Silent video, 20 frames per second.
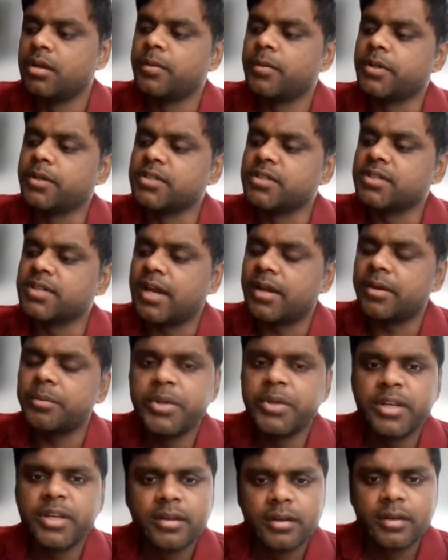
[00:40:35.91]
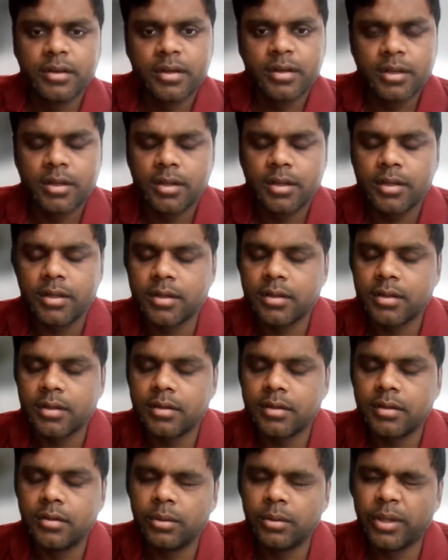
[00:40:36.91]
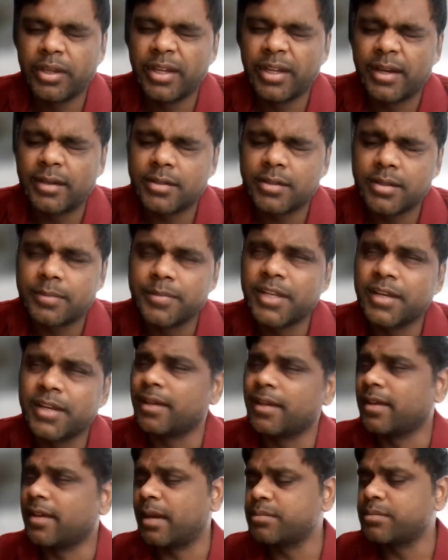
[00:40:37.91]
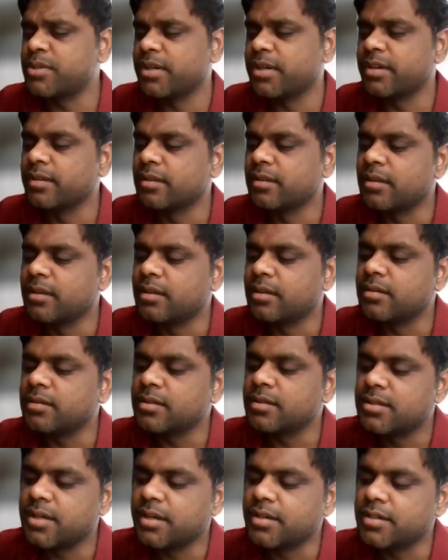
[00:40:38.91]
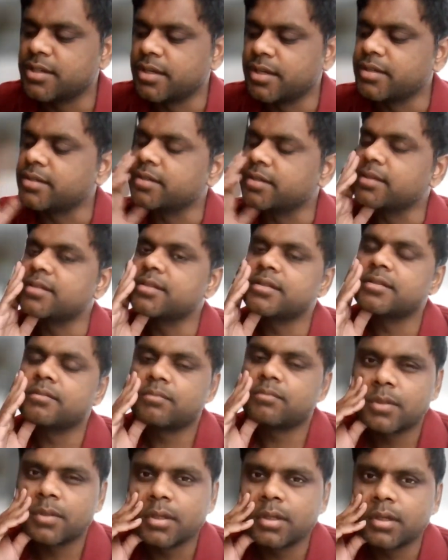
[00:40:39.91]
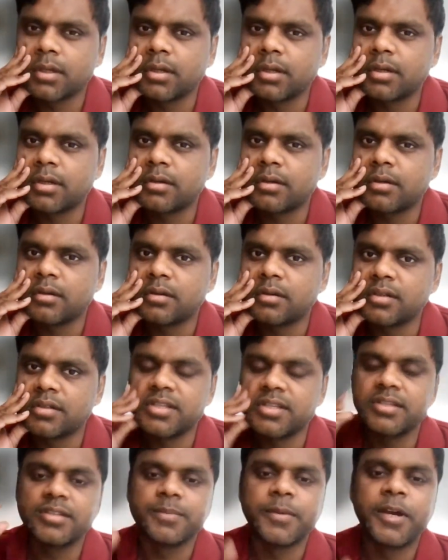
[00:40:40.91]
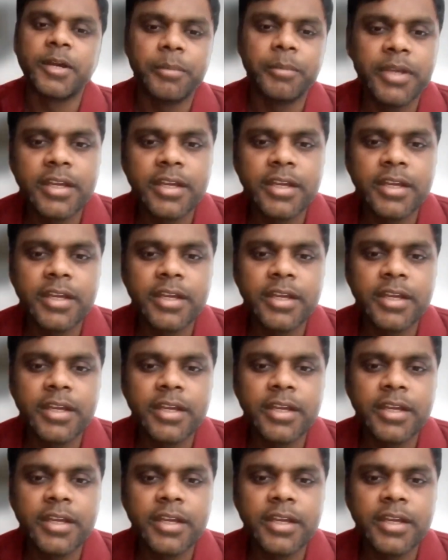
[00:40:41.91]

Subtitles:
Because I've been looking at something like capturing the state changes since